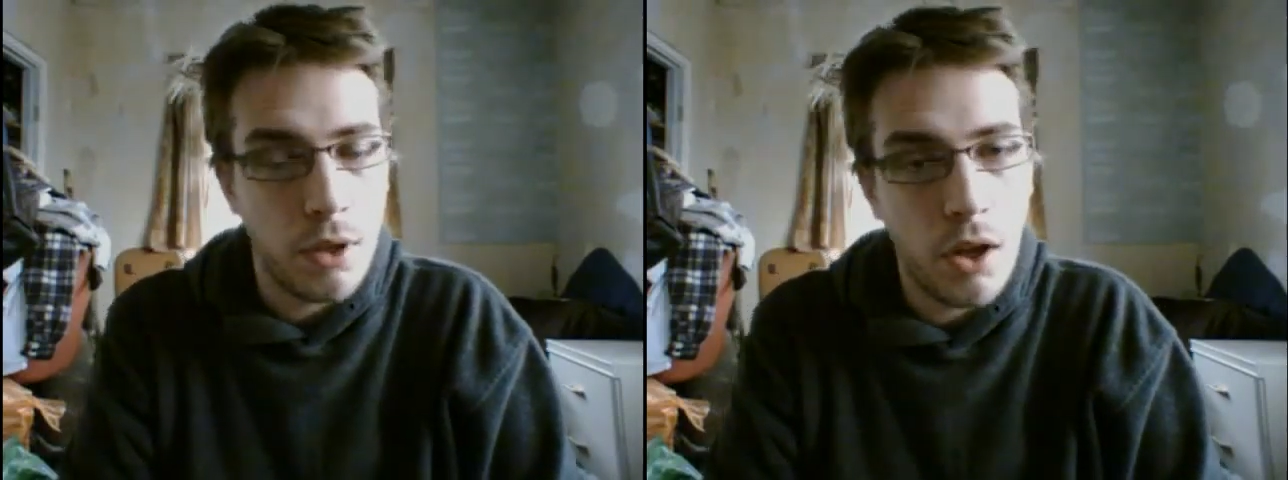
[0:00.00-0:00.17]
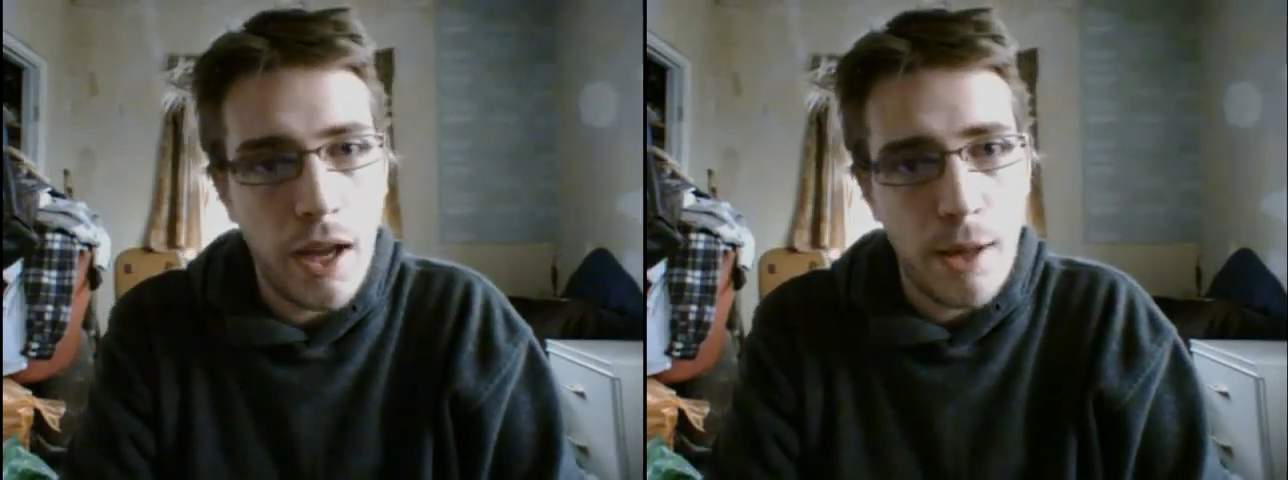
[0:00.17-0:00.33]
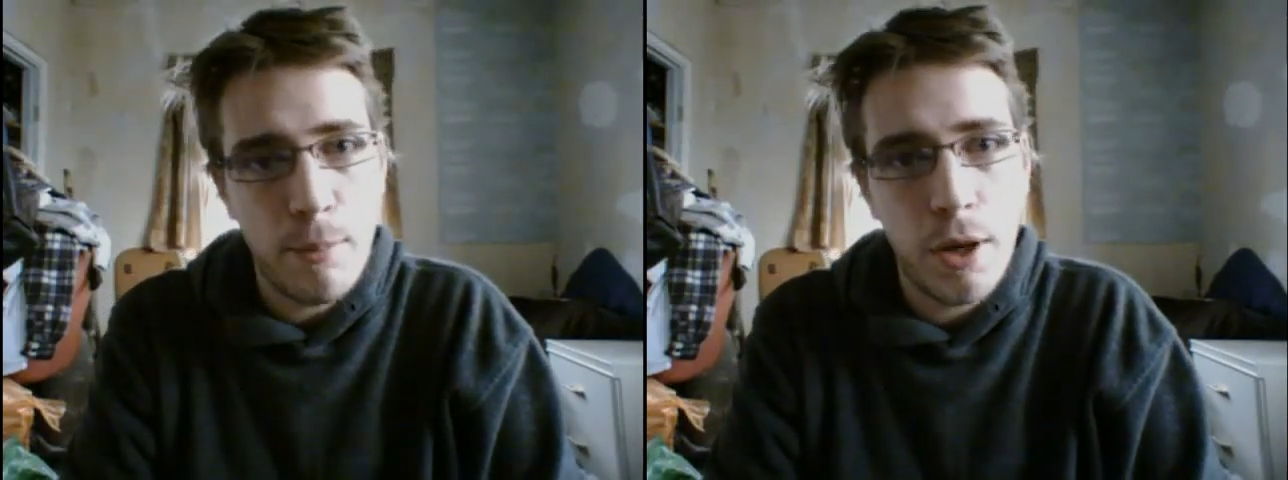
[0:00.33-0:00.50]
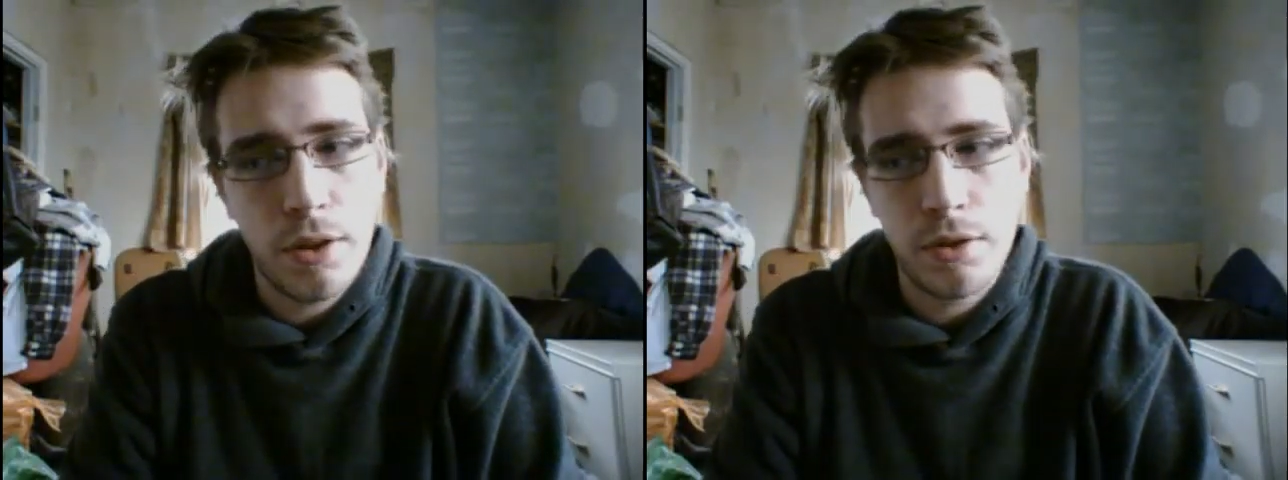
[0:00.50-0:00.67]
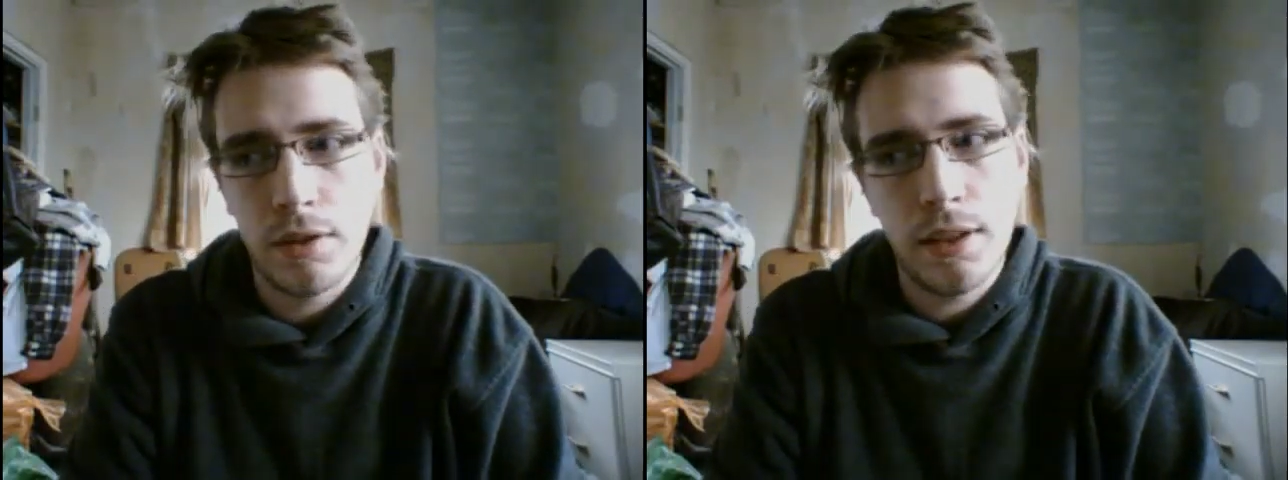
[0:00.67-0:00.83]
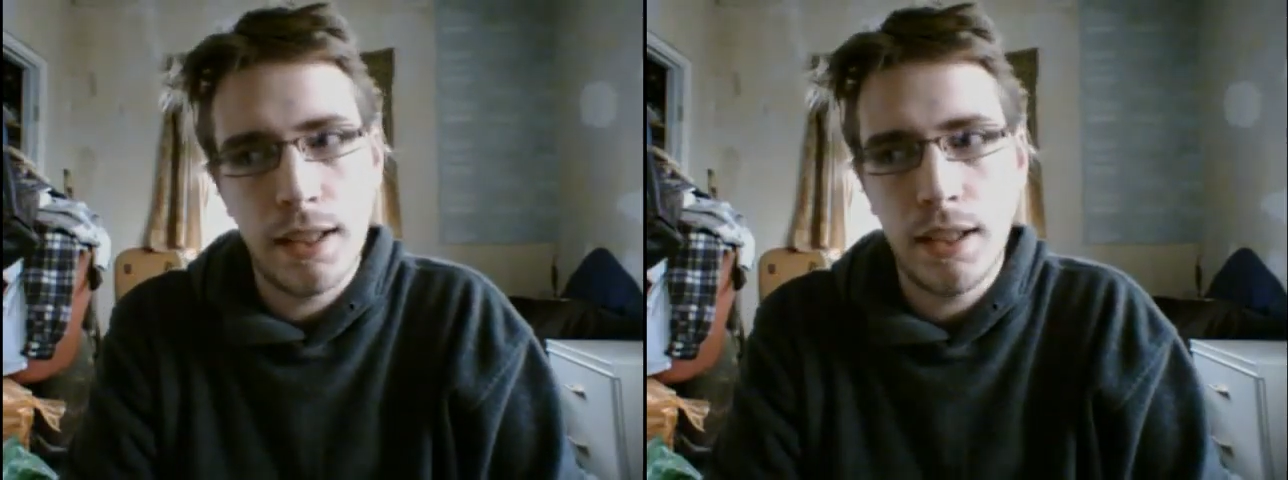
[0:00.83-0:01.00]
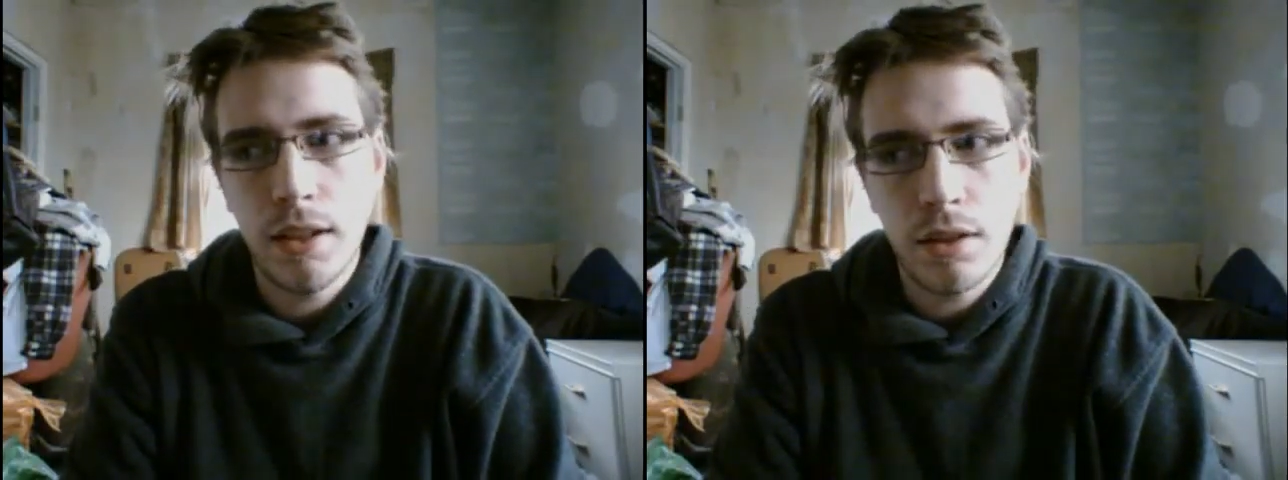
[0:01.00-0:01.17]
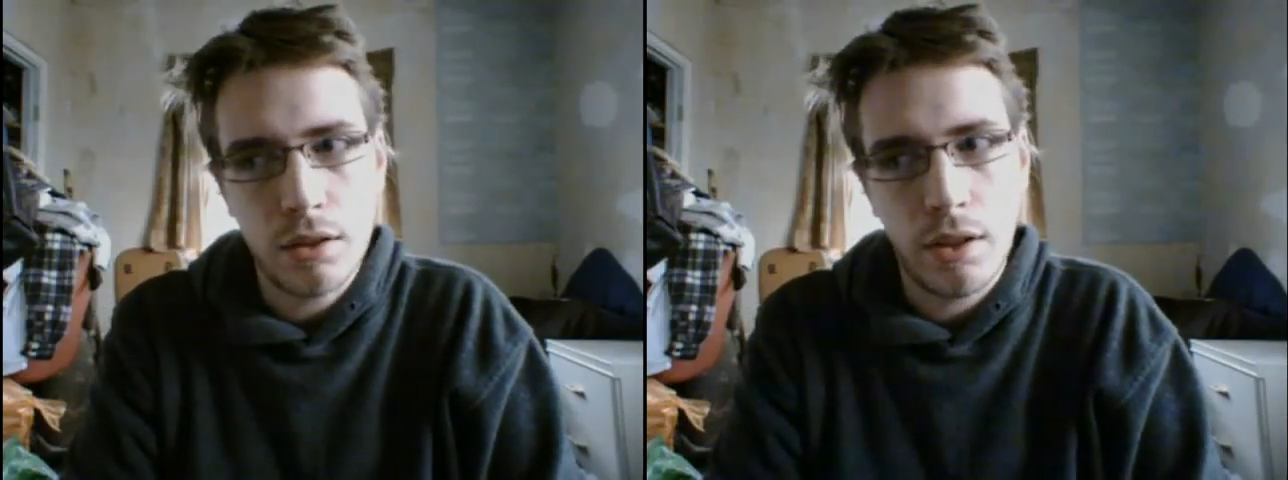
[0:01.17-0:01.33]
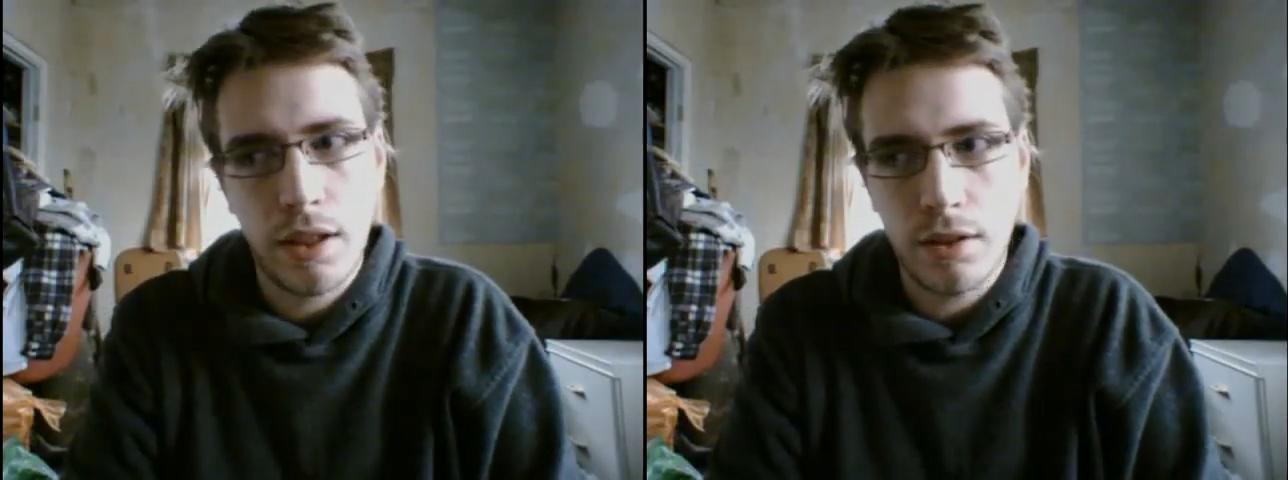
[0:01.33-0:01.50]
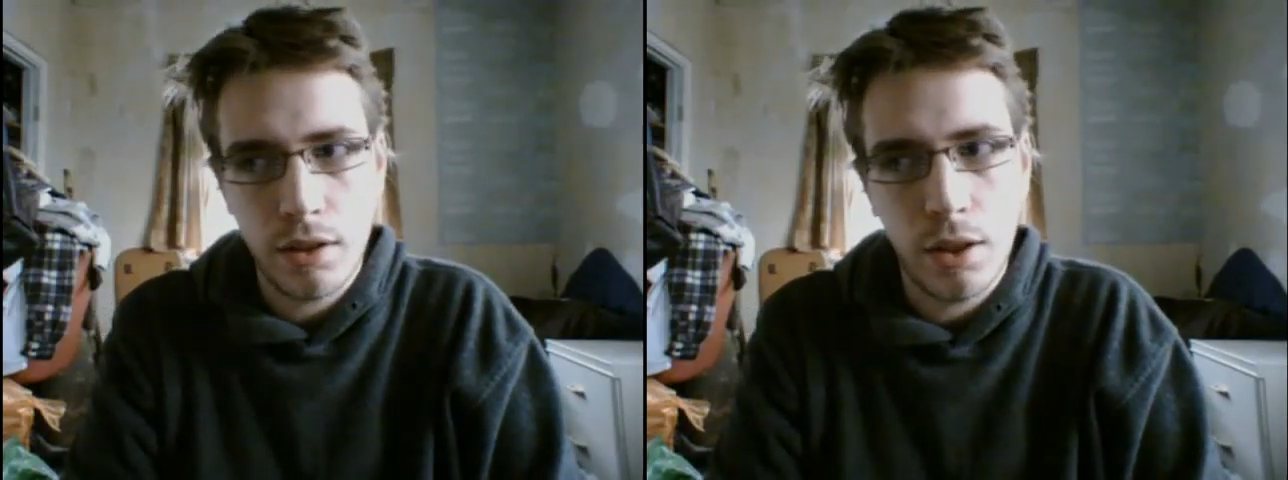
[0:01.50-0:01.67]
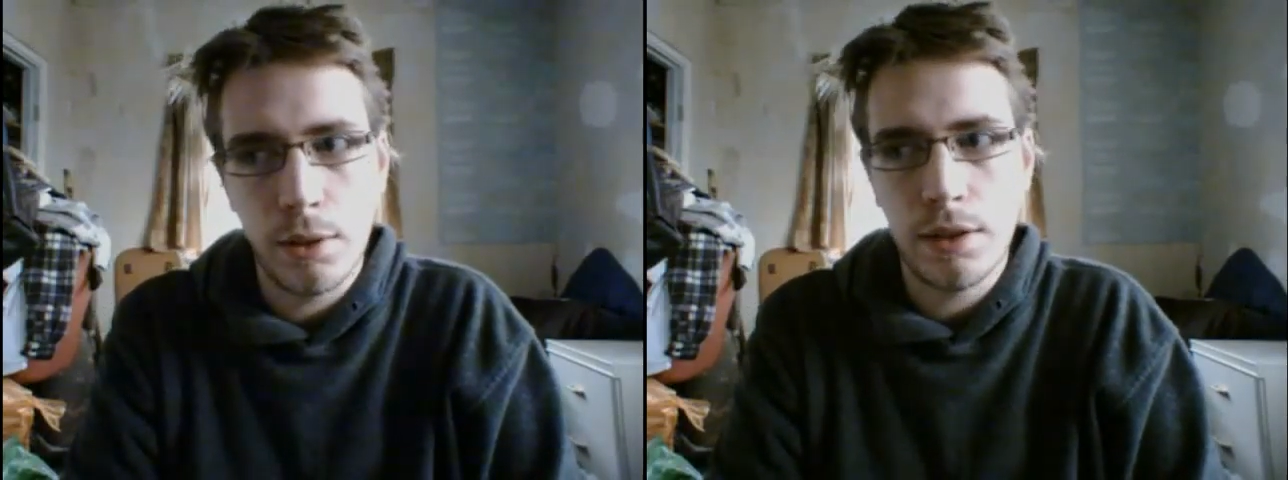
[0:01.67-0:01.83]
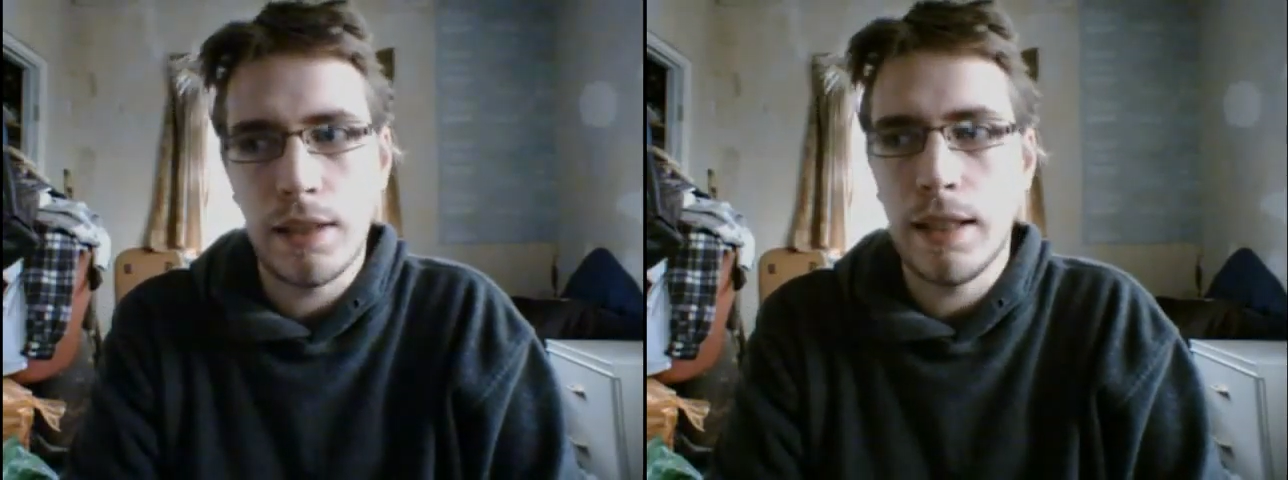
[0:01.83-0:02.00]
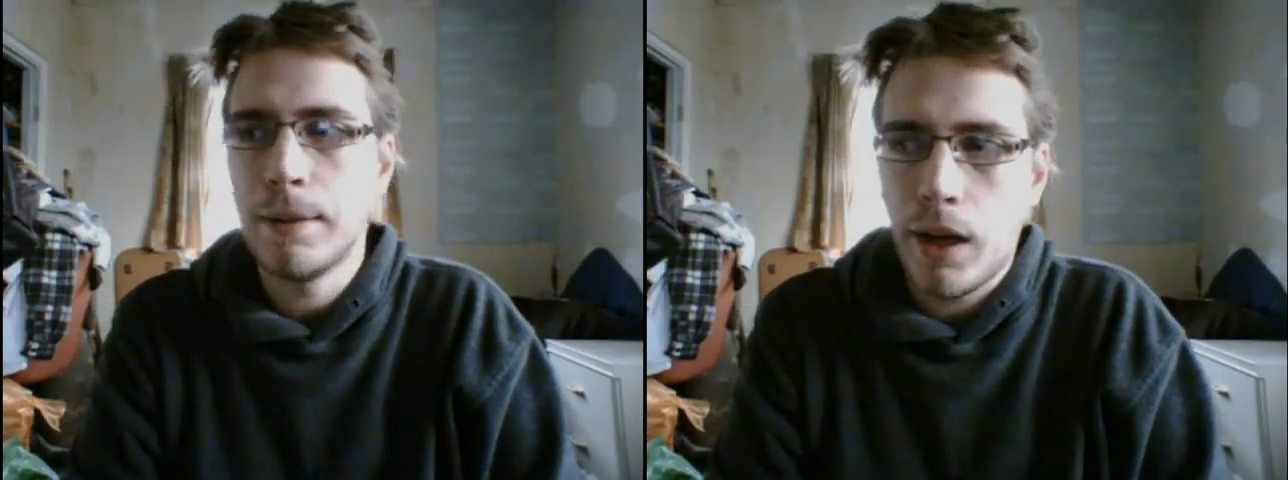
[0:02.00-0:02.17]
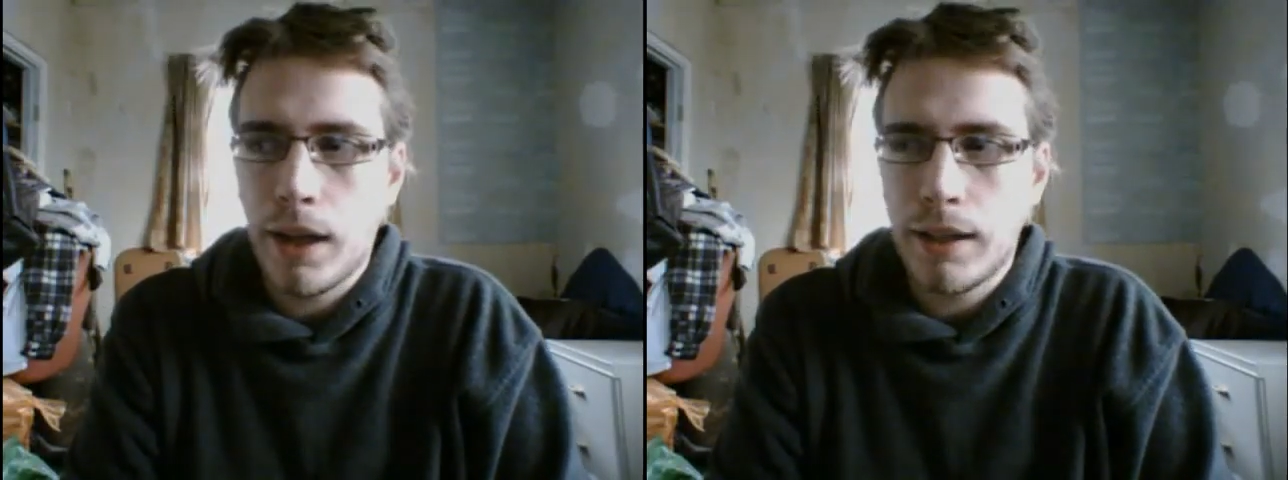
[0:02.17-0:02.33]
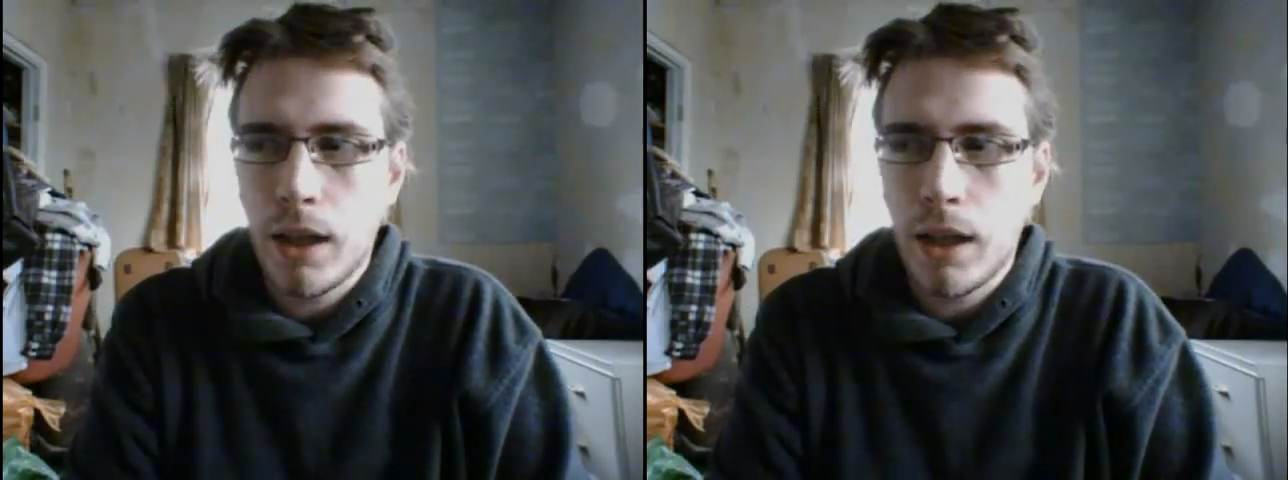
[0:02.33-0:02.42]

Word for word: Well, I am personally starting to notice it.